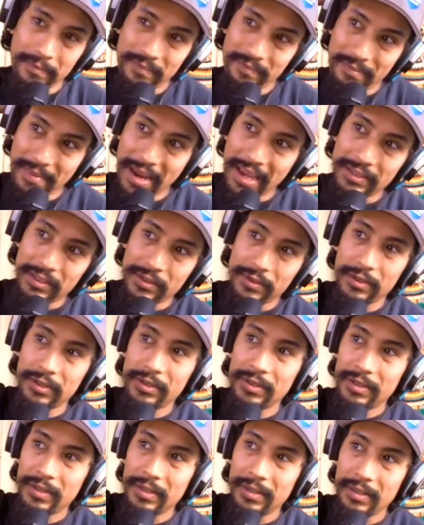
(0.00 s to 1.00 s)

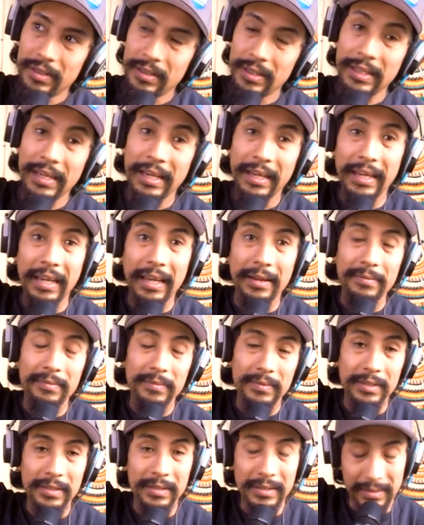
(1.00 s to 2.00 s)
masters,
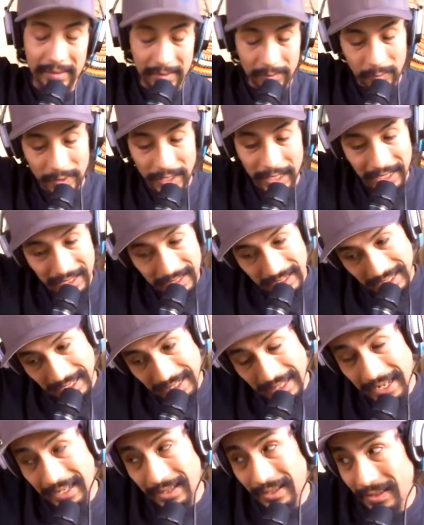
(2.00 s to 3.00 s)
we can say
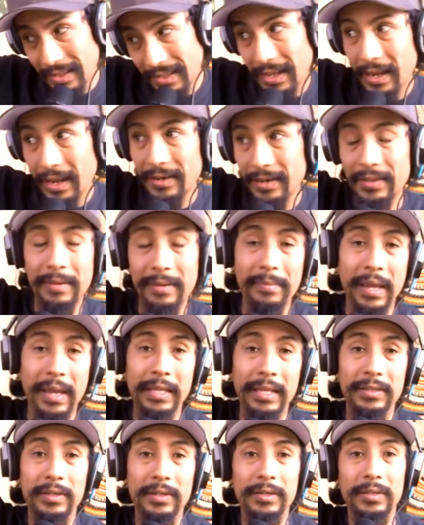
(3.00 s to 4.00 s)
that they are the
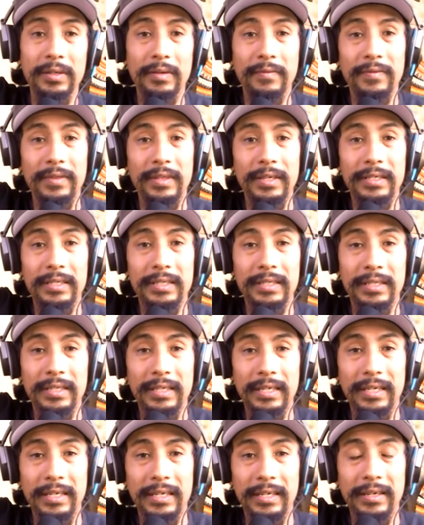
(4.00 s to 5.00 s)
masters of this
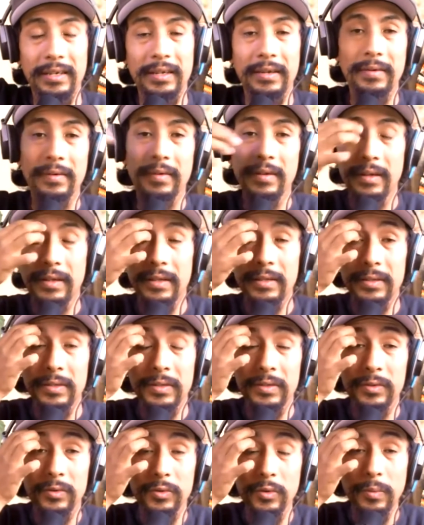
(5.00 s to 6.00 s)

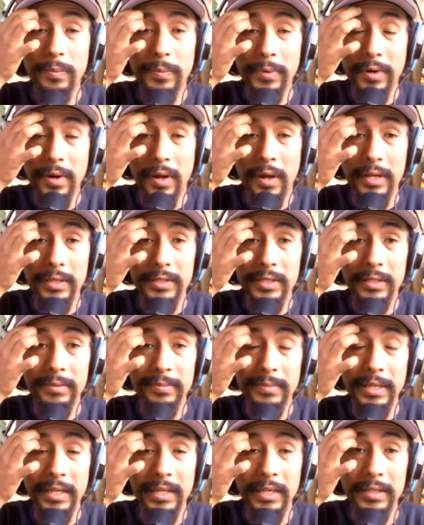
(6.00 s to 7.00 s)
super
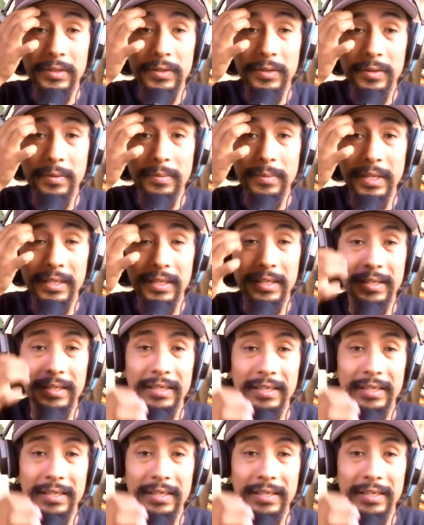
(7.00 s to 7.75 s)
awesome instrument.